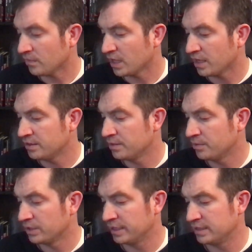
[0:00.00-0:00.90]
then
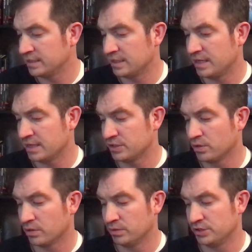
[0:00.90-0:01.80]
we'll get into the next
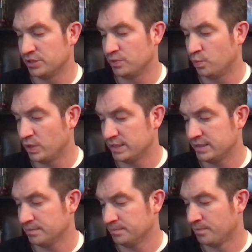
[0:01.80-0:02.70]
score, which is
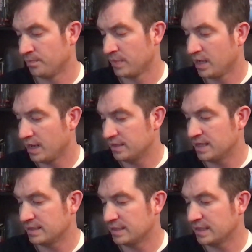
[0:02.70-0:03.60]
wisdom. And
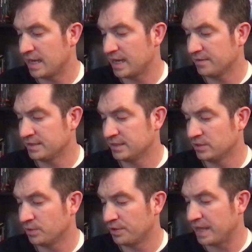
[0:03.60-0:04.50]
that's going to have to deal
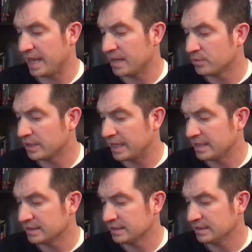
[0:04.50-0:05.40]
with animal
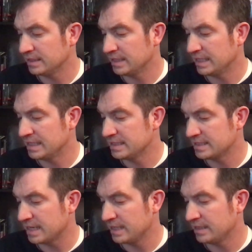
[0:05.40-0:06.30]
handling,
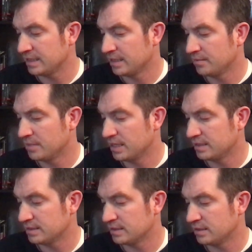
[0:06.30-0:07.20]
insight,
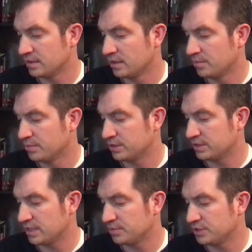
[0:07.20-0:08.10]
medicine,
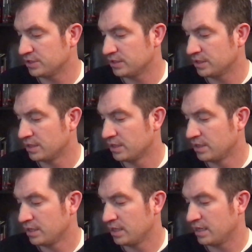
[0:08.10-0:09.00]
perception,
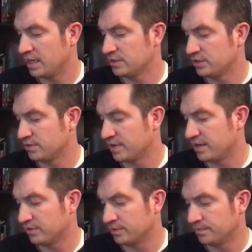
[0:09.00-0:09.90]
and
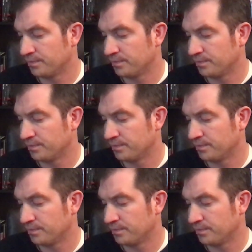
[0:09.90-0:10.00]
survival.